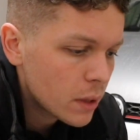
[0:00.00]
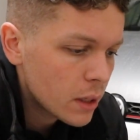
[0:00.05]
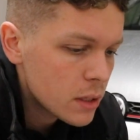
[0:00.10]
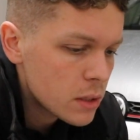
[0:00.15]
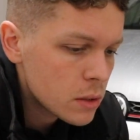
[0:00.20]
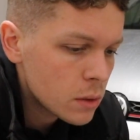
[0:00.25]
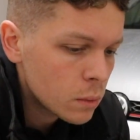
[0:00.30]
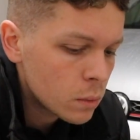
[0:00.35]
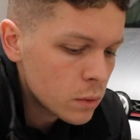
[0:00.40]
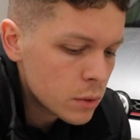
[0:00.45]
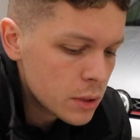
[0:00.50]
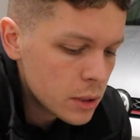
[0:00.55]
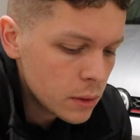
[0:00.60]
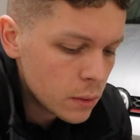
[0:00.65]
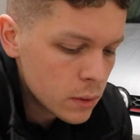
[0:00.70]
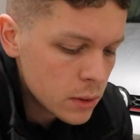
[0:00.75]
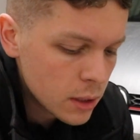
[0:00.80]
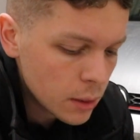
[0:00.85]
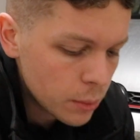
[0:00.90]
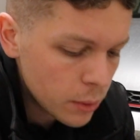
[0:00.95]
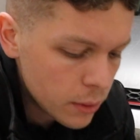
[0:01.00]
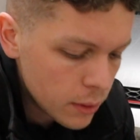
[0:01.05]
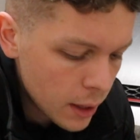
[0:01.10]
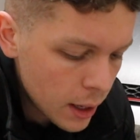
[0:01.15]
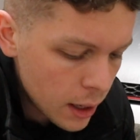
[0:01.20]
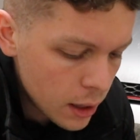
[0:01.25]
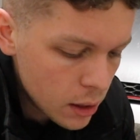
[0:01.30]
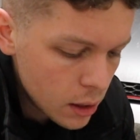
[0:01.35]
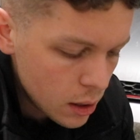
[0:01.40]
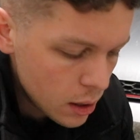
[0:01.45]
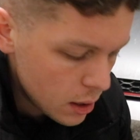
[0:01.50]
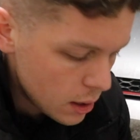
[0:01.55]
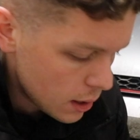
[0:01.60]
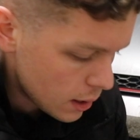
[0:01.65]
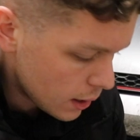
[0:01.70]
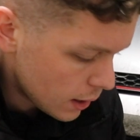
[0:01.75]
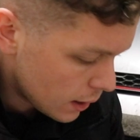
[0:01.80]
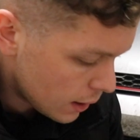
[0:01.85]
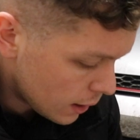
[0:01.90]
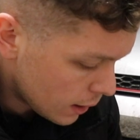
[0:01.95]
So we'll see what's up with that.
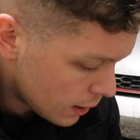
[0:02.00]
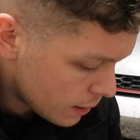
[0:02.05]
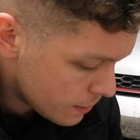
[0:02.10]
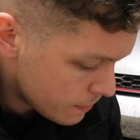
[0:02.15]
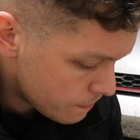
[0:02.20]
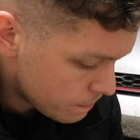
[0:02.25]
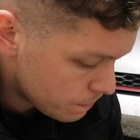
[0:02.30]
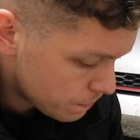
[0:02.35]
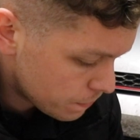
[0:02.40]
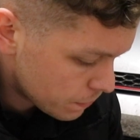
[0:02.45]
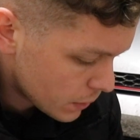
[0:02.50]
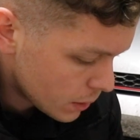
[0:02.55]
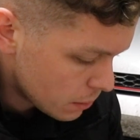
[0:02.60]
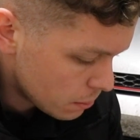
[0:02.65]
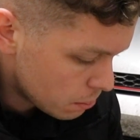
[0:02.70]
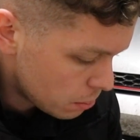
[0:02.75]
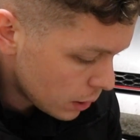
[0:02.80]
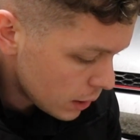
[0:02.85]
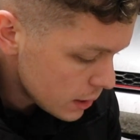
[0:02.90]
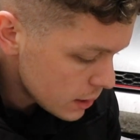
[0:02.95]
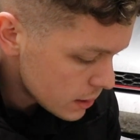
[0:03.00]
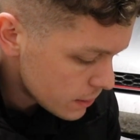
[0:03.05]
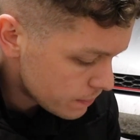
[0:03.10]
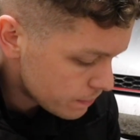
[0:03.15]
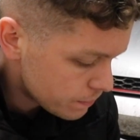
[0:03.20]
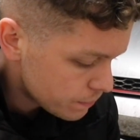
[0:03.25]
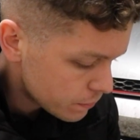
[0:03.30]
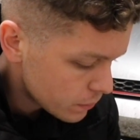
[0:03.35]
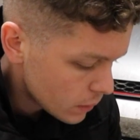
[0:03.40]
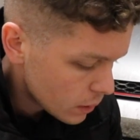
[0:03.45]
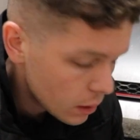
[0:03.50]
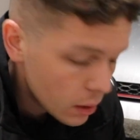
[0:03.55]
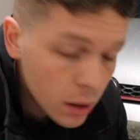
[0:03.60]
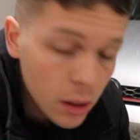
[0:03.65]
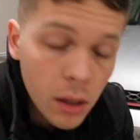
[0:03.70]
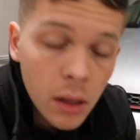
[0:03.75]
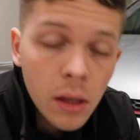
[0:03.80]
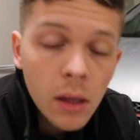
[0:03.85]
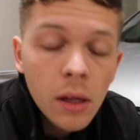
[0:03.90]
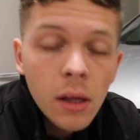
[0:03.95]
But
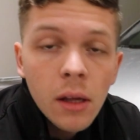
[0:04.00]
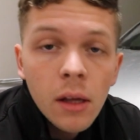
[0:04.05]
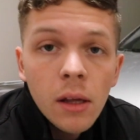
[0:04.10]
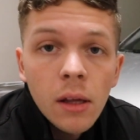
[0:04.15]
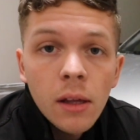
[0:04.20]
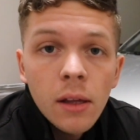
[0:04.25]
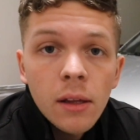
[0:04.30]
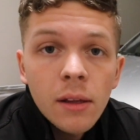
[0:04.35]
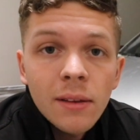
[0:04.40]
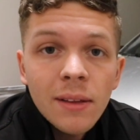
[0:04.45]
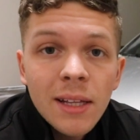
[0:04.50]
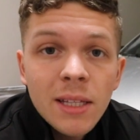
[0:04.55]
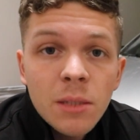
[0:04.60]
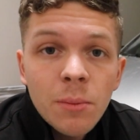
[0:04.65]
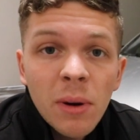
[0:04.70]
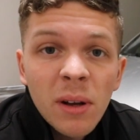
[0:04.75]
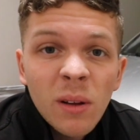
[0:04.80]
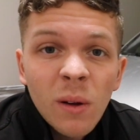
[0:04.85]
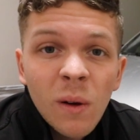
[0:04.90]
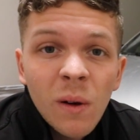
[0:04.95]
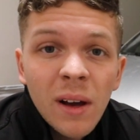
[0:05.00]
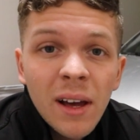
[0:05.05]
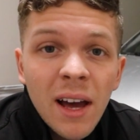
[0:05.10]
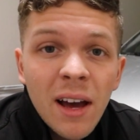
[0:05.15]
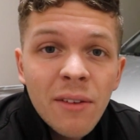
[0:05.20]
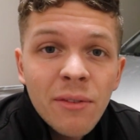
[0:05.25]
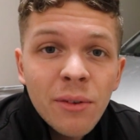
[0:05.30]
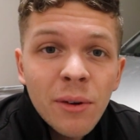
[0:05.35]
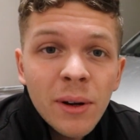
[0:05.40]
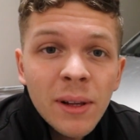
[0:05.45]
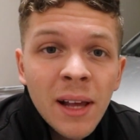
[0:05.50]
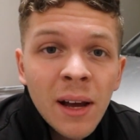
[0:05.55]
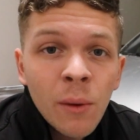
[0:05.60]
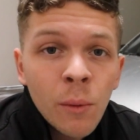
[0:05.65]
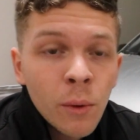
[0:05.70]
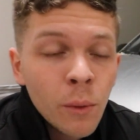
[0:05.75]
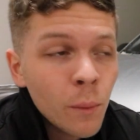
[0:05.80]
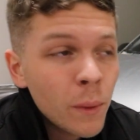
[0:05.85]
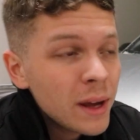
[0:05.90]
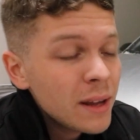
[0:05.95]
that's about all I have for it now.
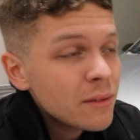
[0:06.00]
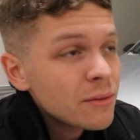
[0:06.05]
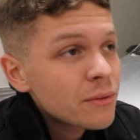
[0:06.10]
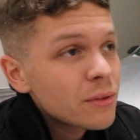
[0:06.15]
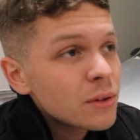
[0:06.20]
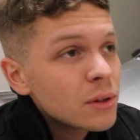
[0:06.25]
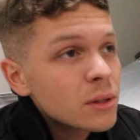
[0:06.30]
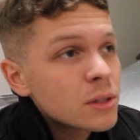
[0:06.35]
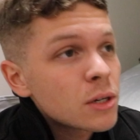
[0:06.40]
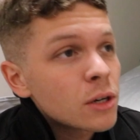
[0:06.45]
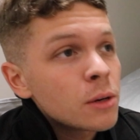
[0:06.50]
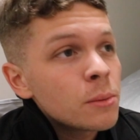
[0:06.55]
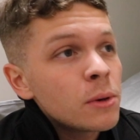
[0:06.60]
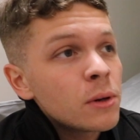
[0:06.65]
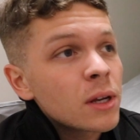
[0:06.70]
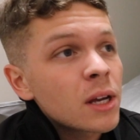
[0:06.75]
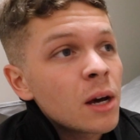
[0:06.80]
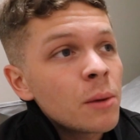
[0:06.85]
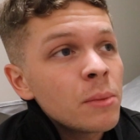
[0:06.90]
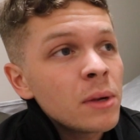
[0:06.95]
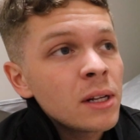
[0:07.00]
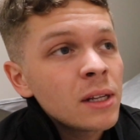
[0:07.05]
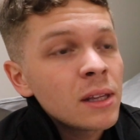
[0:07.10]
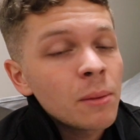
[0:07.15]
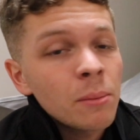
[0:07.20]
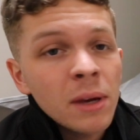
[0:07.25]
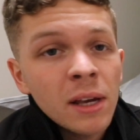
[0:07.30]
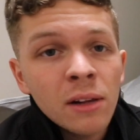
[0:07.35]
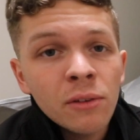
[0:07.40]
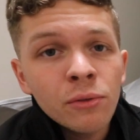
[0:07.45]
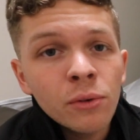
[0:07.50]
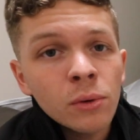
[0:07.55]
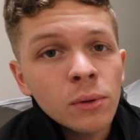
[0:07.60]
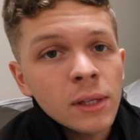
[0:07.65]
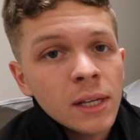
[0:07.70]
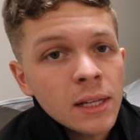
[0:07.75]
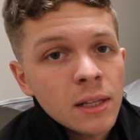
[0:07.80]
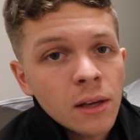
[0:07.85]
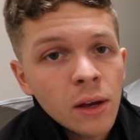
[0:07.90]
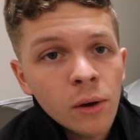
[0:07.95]
We're waiting for the turbo to come in and the manifold
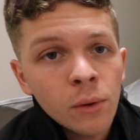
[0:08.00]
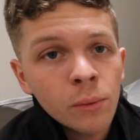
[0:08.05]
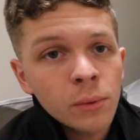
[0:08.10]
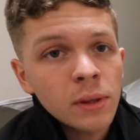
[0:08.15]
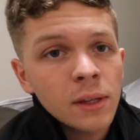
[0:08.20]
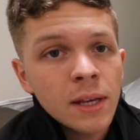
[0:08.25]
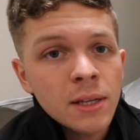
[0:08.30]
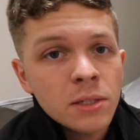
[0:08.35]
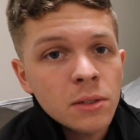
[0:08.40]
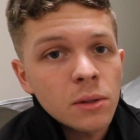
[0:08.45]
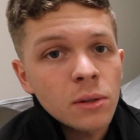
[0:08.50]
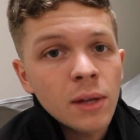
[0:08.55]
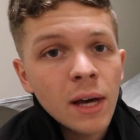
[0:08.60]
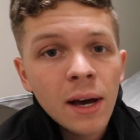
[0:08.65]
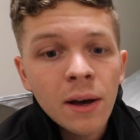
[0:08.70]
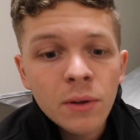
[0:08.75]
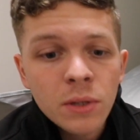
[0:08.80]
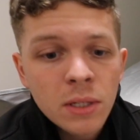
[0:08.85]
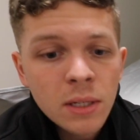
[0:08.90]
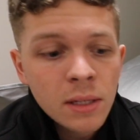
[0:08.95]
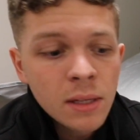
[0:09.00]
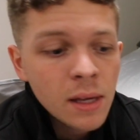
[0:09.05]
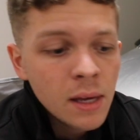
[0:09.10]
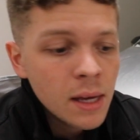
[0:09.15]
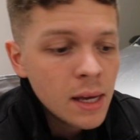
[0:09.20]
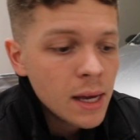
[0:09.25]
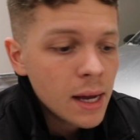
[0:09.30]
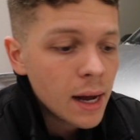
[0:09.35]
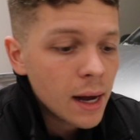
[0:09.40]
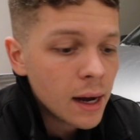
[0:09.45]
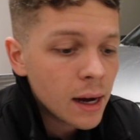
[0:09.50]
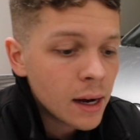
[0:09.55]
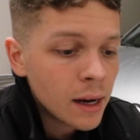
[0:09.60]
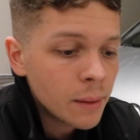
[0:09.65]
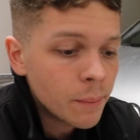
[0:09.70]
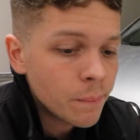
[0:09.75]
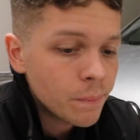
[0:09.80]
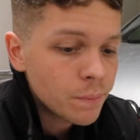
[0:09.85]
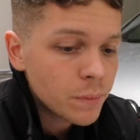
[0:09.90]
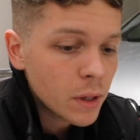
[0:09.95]
to get going with the S2000.
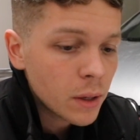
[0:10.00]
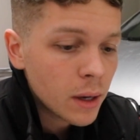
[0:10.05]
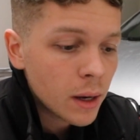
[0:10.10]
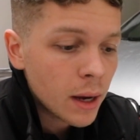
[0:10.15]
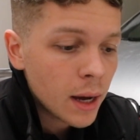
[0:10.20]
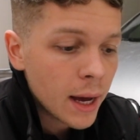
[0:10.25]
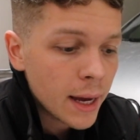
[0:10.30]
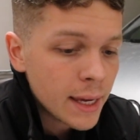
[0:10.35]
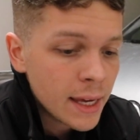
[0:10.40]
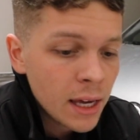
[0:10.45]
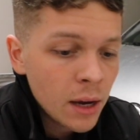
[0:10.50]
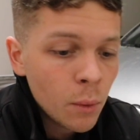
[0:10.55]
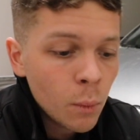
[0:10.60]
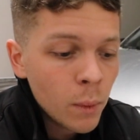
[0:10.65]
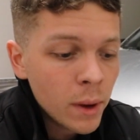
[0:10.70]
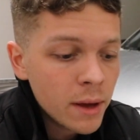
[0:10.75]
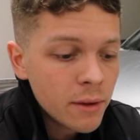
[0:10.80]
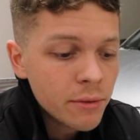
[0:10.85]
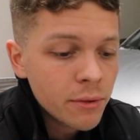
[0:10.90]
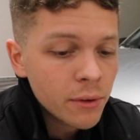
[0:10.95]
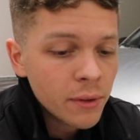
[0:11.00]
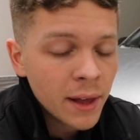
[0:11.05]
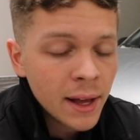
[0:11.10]
I can't wait for